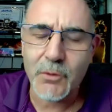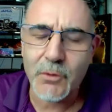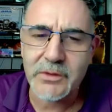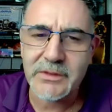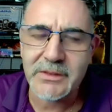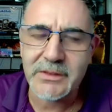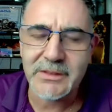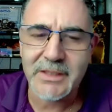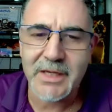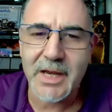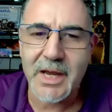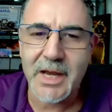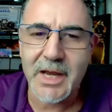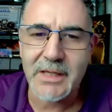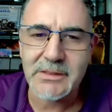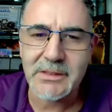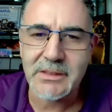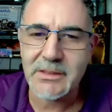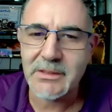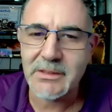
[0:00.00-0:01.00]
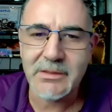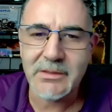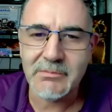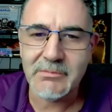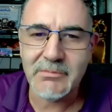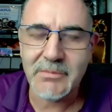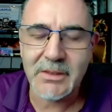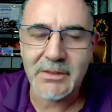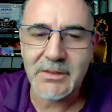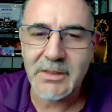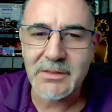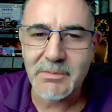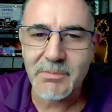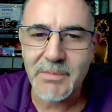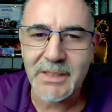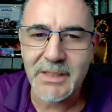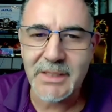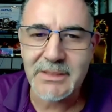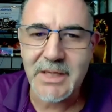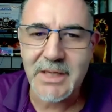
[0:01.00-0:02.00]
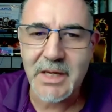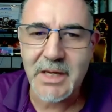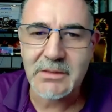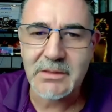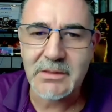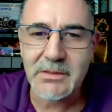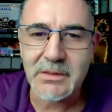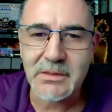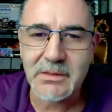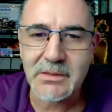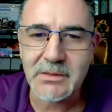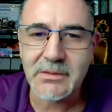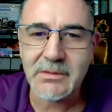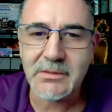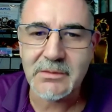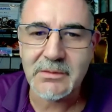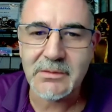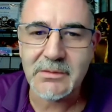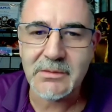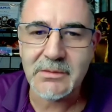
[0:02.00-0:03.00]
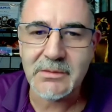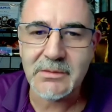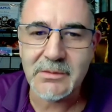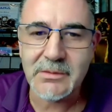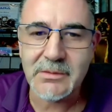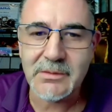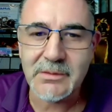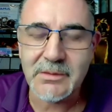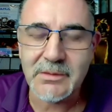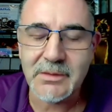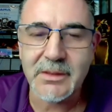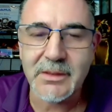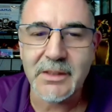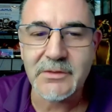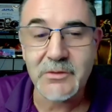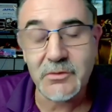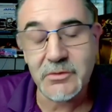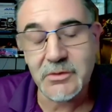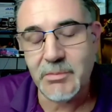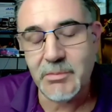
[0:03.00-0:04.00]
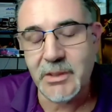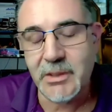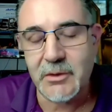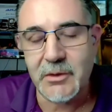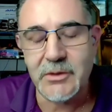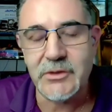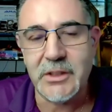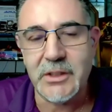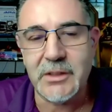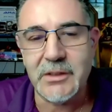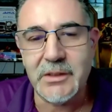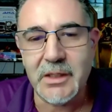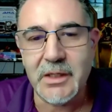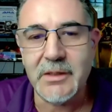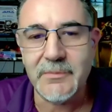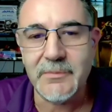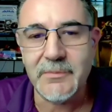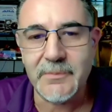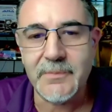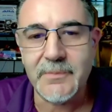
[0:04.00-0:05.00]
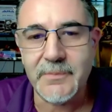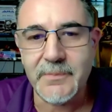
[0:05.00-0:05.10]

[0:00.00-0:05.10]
forces guys? It doesn't make sense unless there's a bigger agenda.